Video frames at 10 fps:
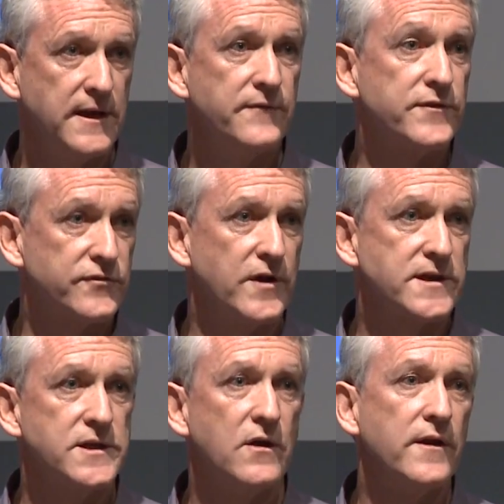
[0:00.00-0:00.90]

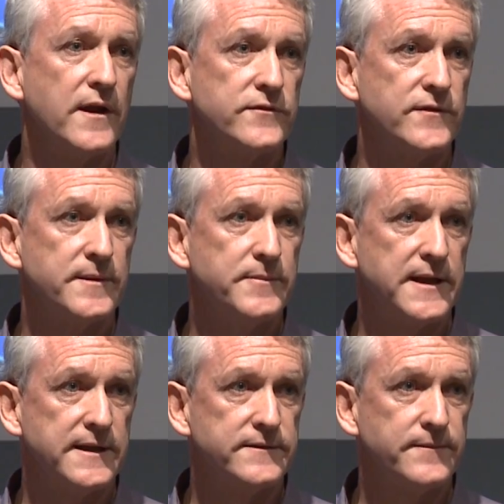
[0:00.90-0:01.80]
infrastructure on those
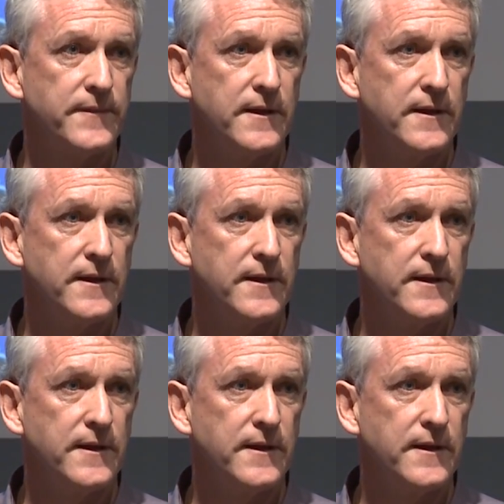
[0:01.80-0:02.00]
floodplains.